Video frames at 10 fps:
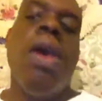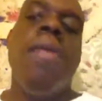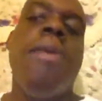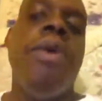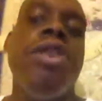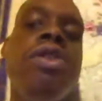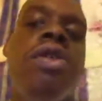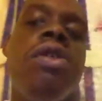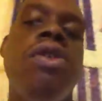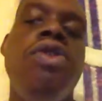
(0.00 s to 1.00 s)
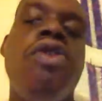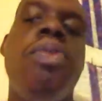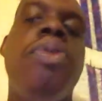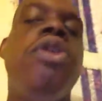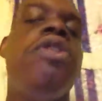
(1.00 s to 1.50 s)
But when you
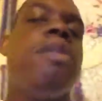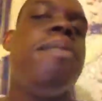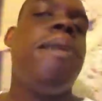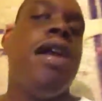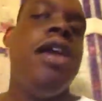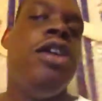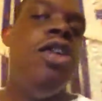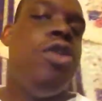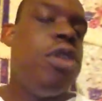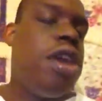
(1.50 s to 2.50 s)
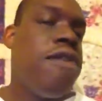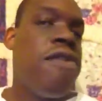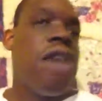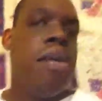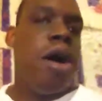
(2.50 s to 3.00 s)
support somebody, you give
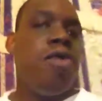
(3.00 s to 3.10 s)
them a